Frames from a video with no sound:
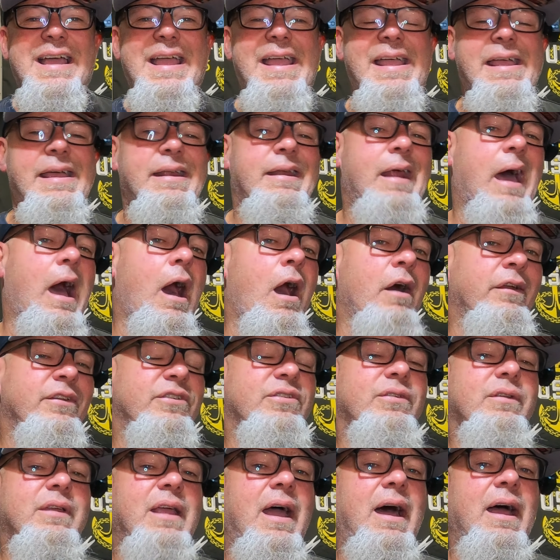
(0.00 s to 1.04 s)
And
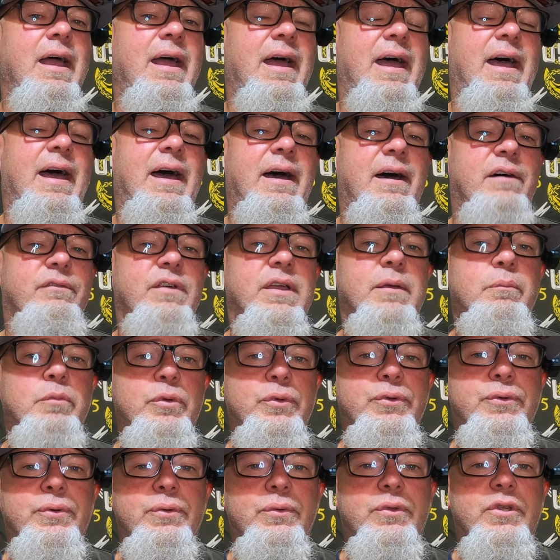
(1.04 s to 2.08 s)
honestly, I have a
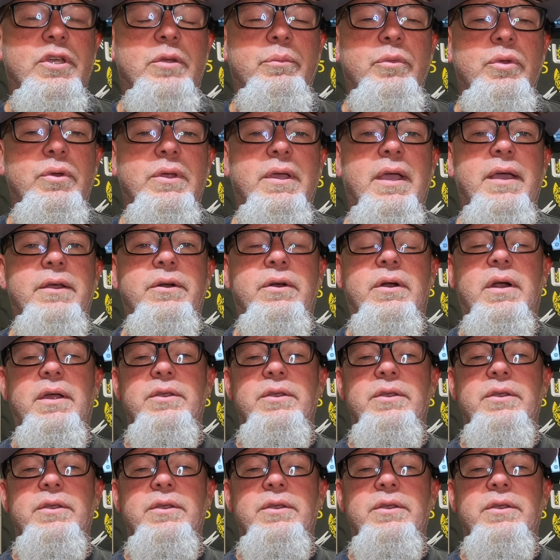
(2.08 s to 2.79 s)
Bluetooth communicator.